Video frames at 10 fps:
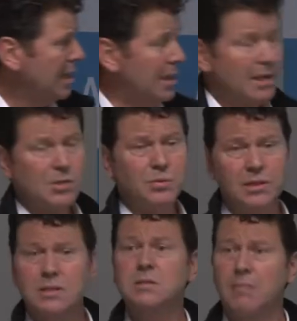Next, we
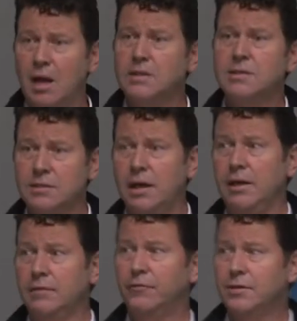need to master
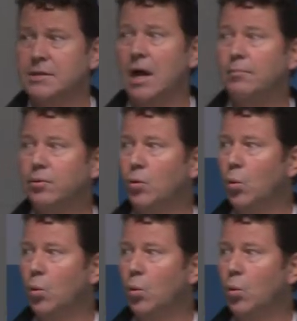data. For example,